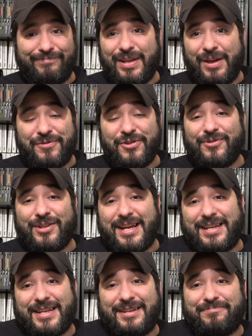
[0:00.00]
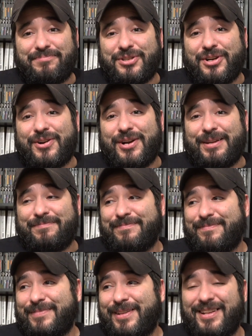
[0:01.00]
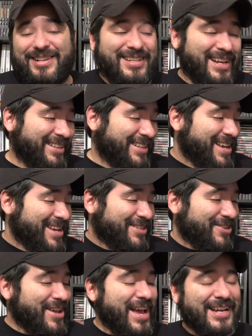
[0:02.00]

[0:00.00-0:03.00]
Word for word: If you don't like it, sorry. So yeah,